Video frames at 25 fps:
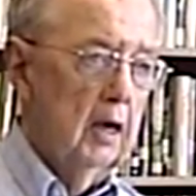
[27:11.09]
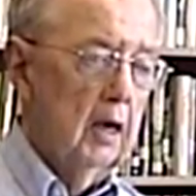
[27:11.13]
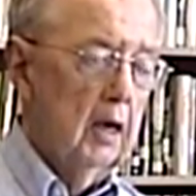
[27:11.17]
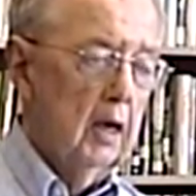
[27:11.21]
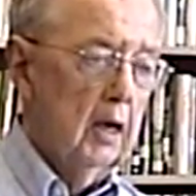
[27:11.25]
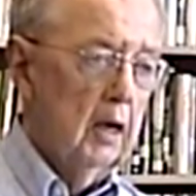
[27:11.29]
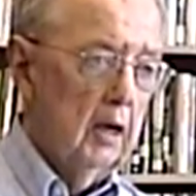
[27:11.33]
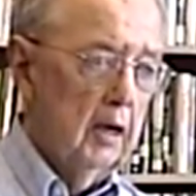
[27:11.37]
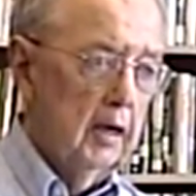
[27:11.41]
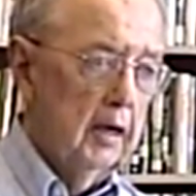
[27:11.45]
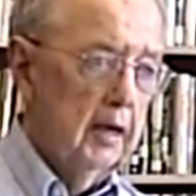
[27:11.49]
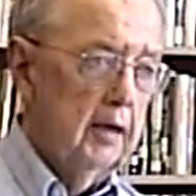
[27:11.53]

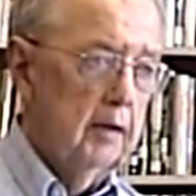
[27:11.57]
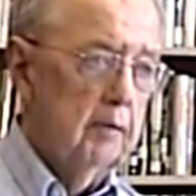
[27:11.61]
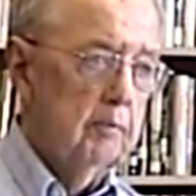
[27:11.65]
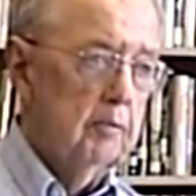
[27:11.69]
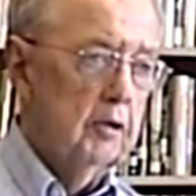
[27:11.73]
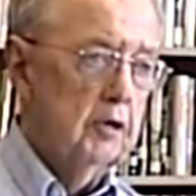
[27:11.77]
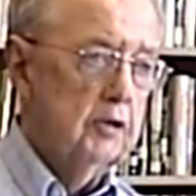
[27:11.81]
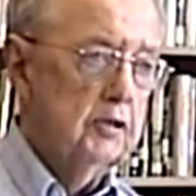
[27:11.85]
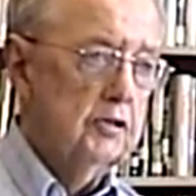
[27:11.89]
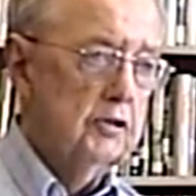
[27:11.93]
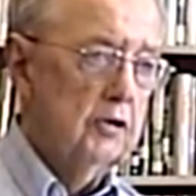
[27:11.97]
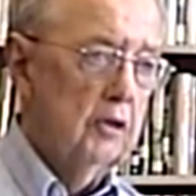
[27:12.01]
claimed
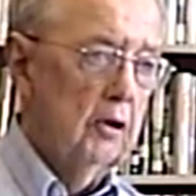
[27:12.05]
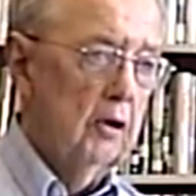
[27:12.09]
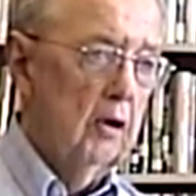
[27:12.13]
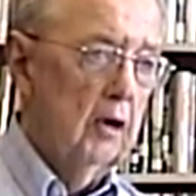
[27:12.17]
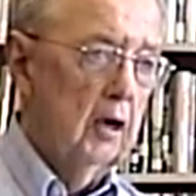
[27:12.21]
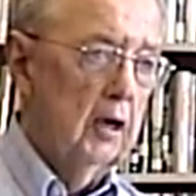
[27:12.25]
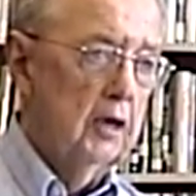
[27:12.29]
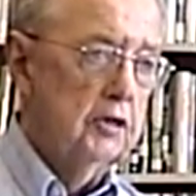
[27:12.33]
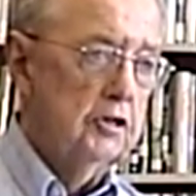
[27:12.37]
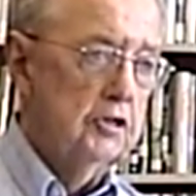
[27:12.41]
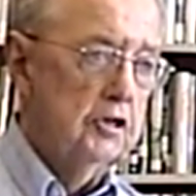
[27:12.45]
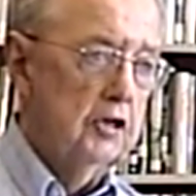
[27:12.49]
they
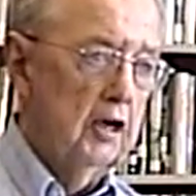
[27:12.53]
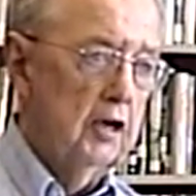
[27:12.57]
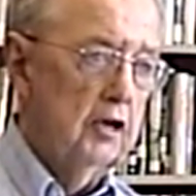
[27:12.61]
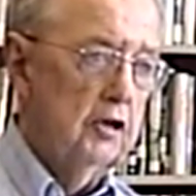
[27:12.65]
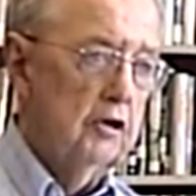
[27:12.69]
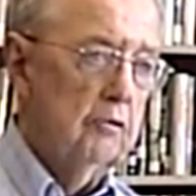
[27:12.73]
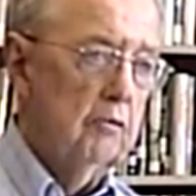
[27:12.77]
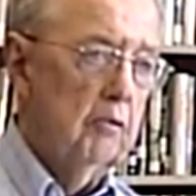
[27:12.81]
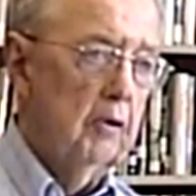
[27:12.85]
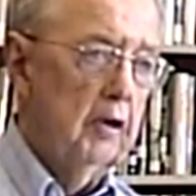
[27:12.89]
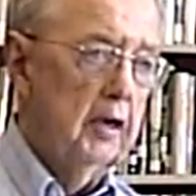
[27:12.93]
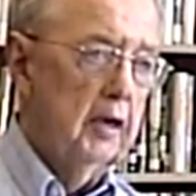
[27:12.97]
saw a
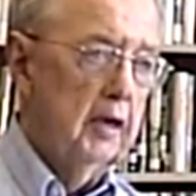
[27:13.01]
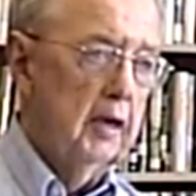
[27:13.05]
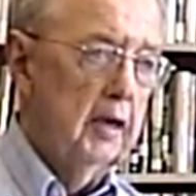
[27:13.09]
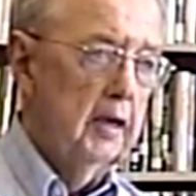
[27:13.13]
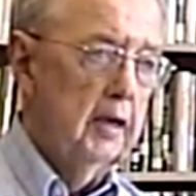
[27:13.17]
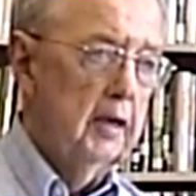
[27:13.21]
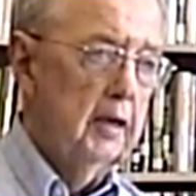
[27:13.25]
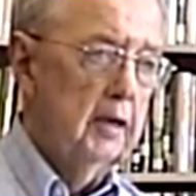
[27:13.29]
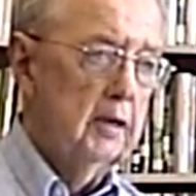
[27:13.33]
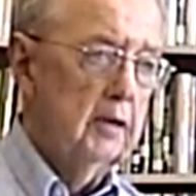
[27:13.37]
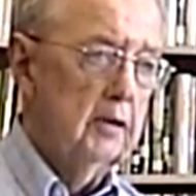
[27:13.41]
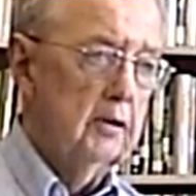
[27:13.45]

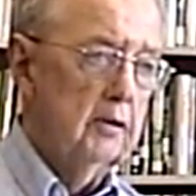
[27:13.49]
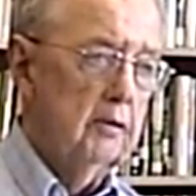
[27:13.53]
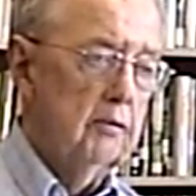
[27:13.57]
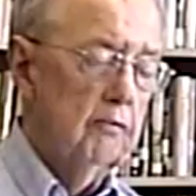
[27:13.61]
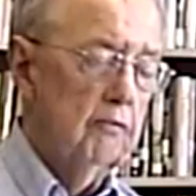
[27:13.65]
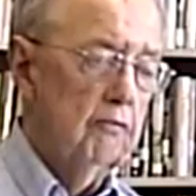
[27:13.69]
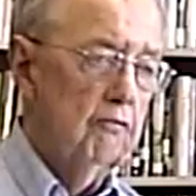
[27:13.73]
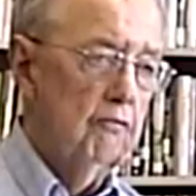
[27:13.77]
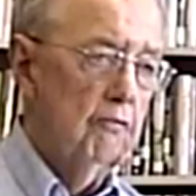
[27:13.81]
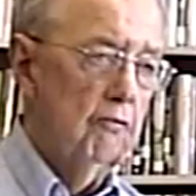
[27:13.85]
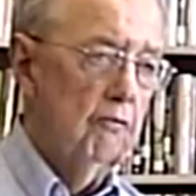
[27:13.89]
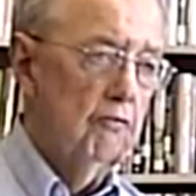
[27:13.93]
Ju-88 in the
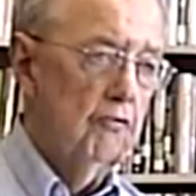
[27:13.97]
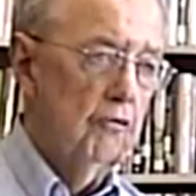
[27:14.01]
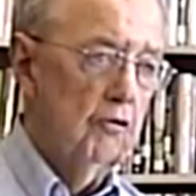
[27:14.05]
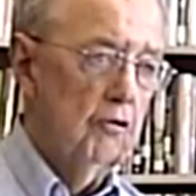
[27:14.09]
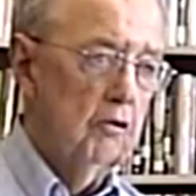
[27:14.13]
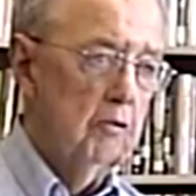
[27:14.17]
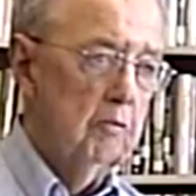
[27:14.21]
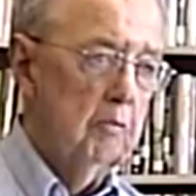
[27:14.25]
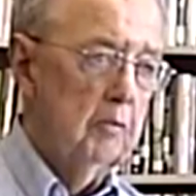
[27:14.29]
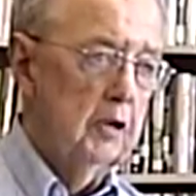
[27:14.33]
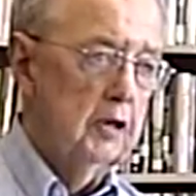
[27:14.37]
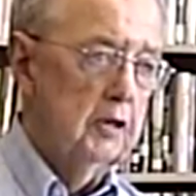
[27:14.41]

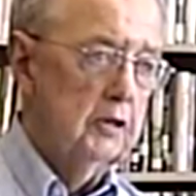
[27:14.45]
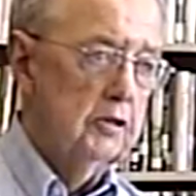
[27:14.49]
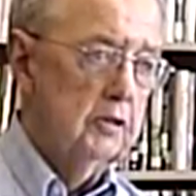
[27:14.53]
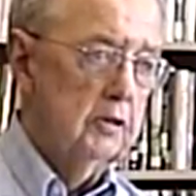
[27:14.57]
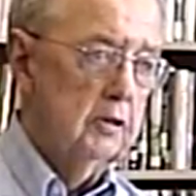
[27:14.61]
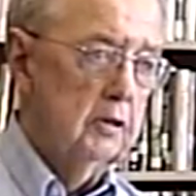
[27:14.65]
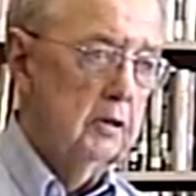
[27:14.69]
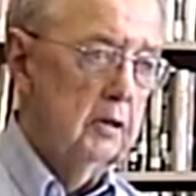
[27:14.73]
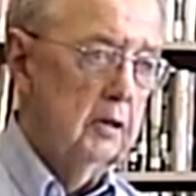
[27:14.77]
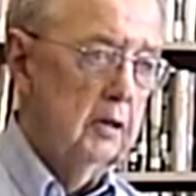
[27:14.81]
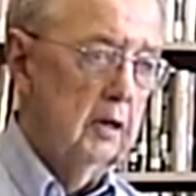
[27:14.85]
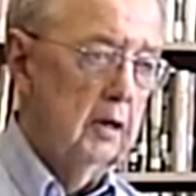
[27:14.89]
formation.
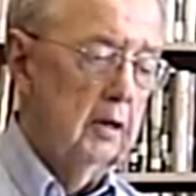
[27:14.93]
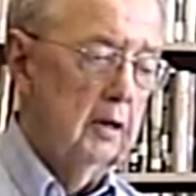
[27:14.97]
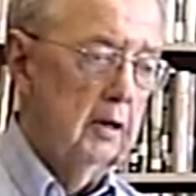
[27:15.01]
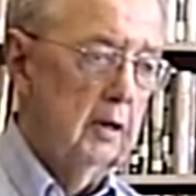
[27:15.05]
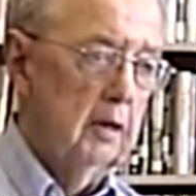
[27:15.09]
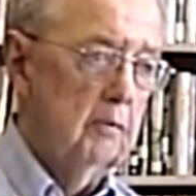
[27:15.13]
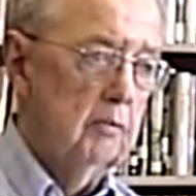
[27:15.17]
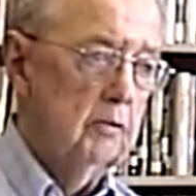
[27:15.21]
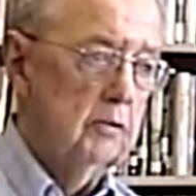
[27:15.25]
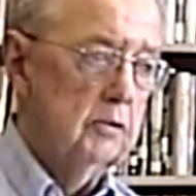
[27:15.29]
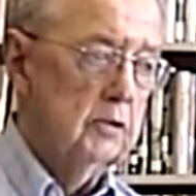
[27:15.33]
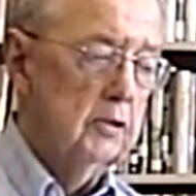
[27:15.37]

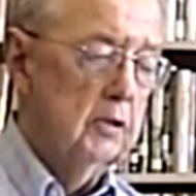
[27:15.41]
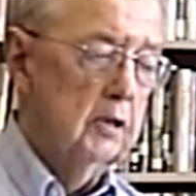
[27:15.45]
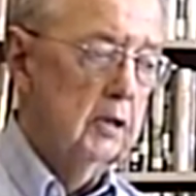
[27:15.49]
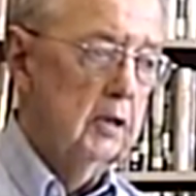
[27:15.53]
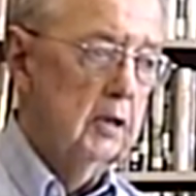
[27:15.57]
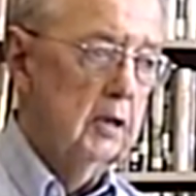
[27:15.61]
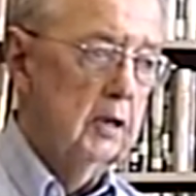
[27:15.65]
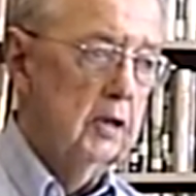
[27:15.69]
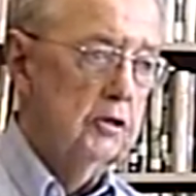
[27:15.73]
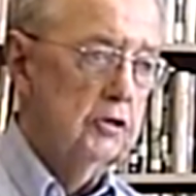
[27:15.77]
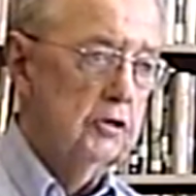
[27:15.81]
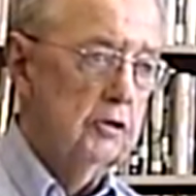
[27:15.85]
It was a
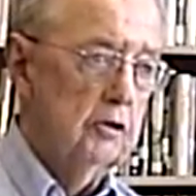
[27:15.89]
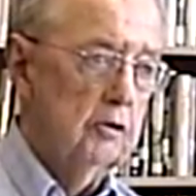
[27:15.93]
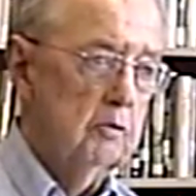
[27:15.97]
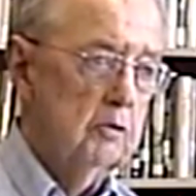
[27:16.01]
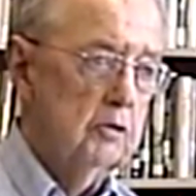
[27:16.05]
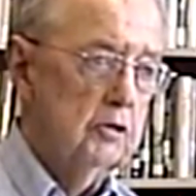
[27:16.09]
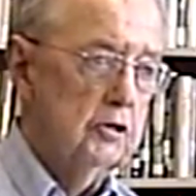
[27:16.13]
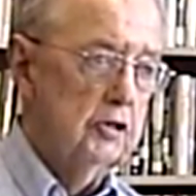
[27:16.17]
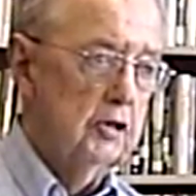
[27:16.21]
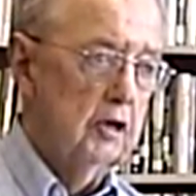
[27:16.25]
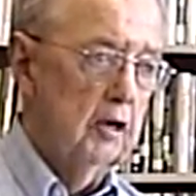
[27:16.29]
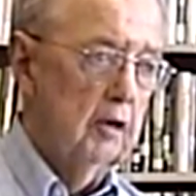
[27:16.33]

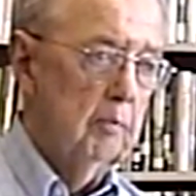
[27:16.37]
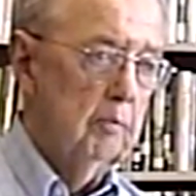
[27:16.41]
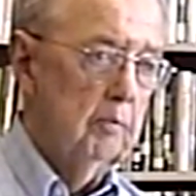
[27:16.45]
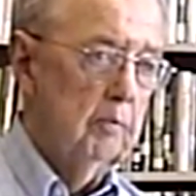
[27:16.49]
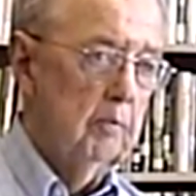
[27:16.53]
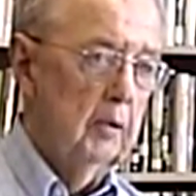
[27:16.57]
German ship.